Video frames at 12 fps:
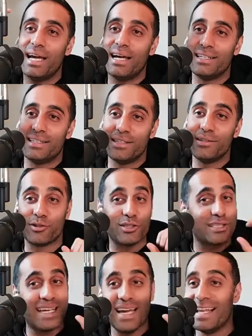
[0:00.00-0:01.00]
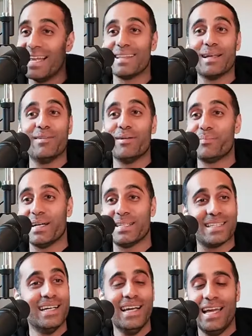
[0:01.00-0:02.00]
head, just killing the other
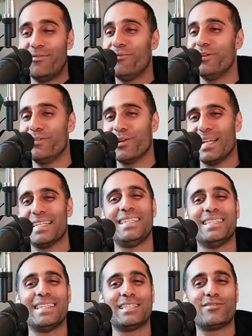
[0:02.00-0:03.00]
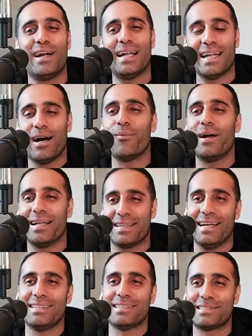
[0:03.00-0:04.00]
person. If, if you're listening to this right now, we're at
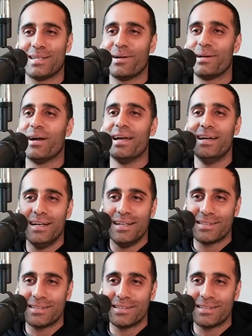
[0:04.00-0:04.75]
the end of the show watch anyway.